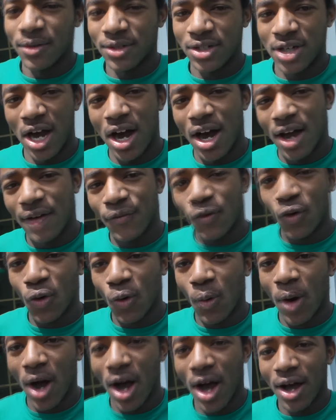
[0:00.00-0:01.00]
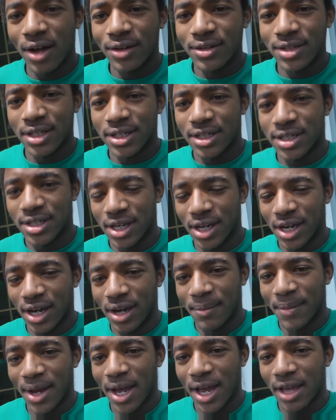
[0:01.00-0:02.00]
I was gone for a while since
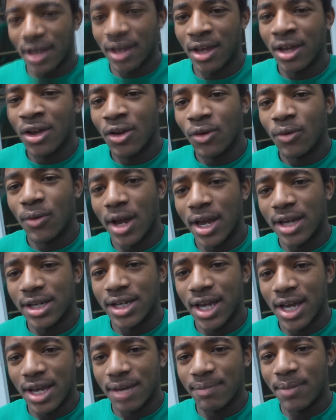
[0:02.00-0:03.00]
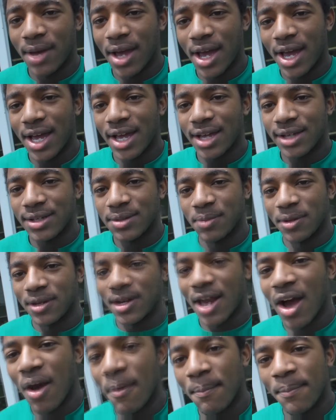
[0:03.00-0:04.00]
my granddad passed,
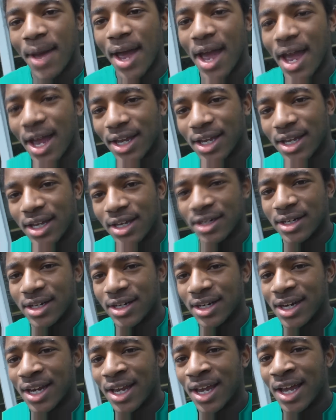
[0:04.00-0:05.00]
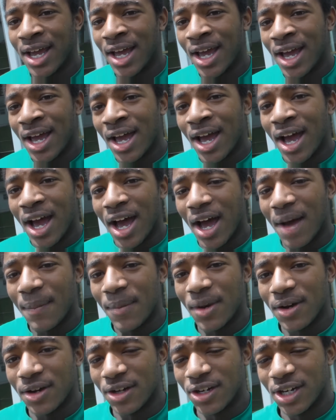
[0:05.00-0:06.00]
but now I'm back and
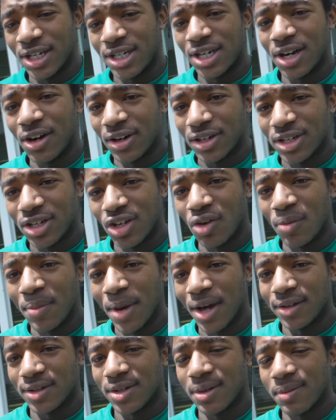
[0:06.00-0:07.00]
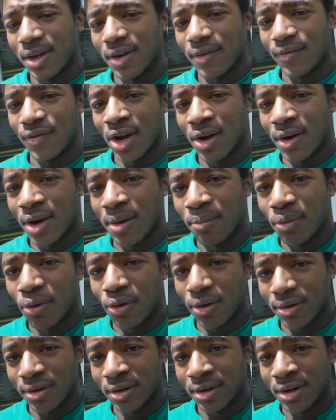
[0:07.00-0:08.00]
I'm here to talk to you about something very
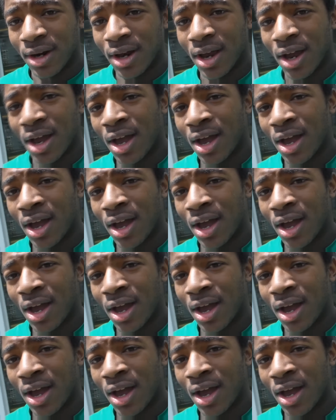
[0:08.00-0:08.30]
important.